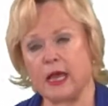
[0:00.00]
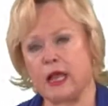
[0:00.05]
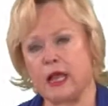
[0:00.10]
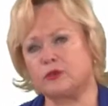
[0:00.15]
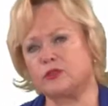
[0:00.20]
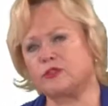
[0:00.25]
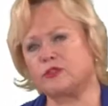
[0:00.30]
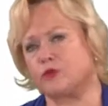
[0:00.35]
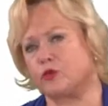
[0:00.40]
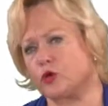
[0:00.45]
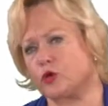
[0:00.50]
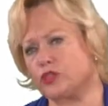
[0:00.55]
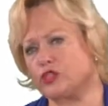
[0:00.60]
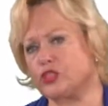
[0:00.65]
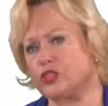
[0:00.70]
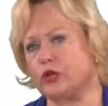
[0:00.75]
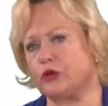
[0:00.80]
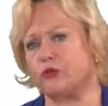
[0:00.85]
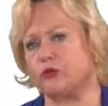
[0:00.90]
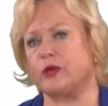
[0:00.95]
I was 4th
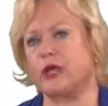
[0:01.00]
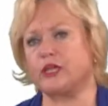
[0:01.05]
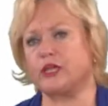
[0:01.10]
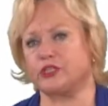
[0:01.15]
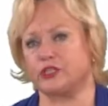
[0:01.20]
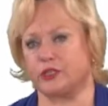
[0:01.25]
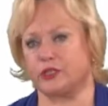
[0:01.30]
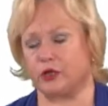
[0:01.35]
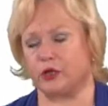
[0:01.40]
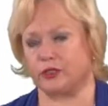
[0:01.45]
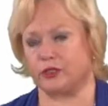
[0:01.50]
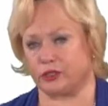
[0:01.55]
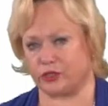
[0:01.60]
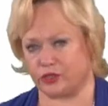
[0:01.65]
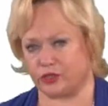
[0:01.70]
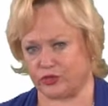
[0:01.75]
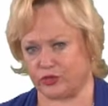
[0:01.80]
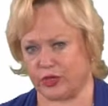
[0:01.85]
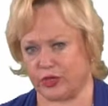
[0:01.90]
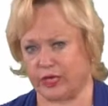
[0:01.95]
generation on the
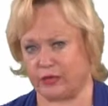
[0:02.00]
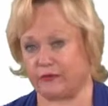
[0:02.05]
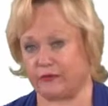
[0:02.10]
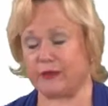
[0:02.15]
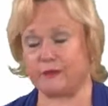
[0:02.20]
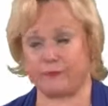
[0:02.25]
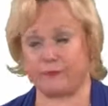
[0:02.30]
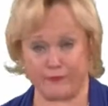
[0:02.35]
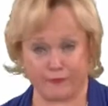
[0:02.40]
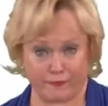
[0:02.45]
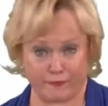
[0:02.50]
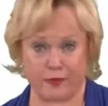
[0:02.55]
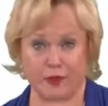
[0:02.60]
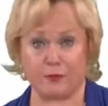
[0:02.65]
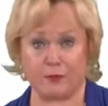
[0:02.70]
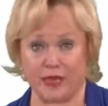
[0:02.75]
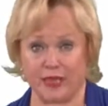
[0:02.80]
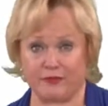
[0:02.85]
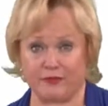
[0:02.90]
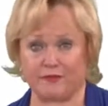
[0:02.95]
street
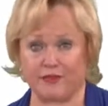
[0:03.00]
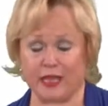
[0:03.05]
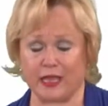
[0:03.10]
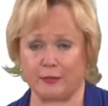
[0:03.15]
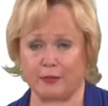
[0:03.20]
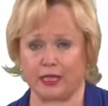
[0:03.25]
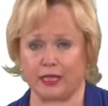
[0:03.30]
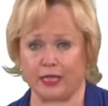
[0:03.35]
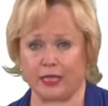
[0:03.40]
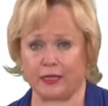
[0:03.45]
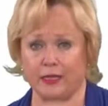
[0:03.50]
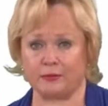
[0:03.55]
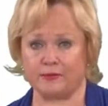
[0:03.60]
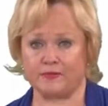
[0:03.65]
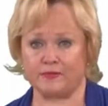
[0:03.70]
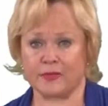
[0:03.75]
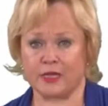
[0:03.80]
from my family.